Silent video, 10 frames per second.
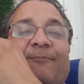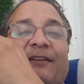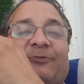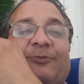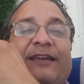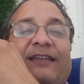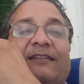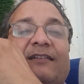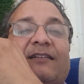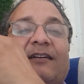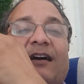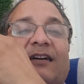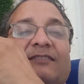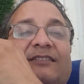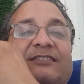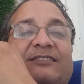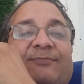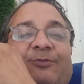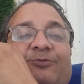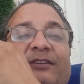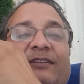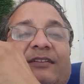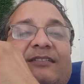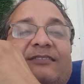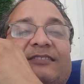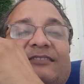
between a distributed energy